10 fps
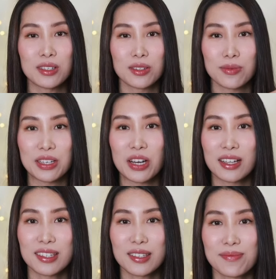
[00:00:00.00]
the three
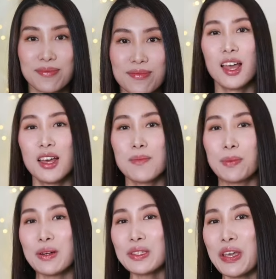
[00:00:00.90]
dots.
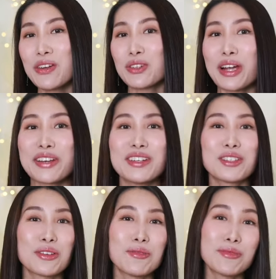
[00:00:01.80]
Both hair dryers
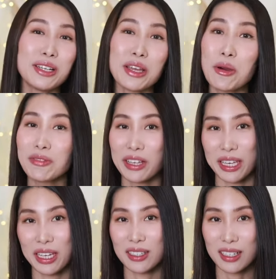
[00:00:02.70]
don't really
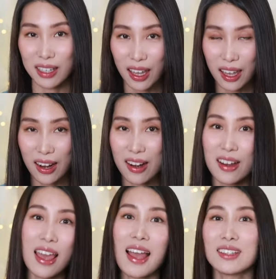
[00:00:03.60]
overheat the
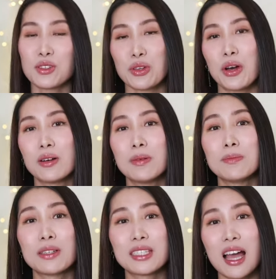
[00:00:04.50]
hair and
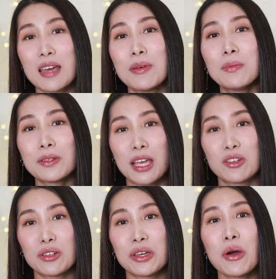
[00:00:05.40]
scalp, but TYMO
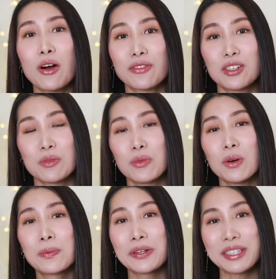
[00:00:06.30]
potentially offers
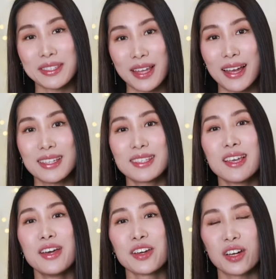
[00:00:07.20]
more precise
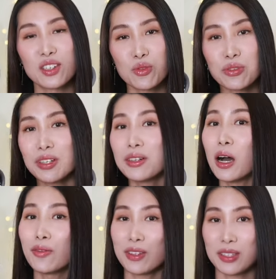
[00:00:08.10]
control
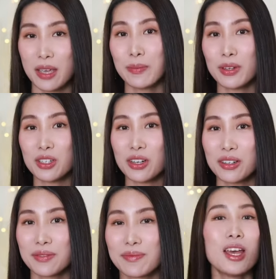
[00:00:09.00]
of the temperature
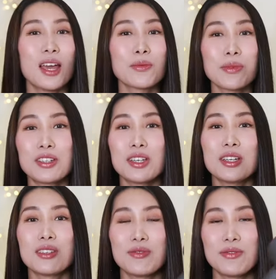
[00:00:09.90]
and which
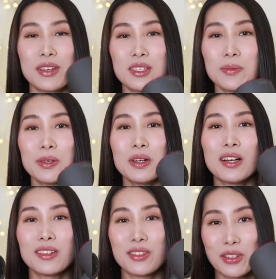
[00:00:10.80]
is visible
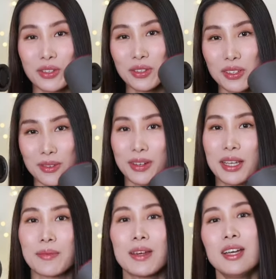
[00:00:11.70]
on the digital
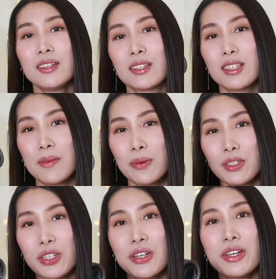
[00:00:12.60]
screen. The temperature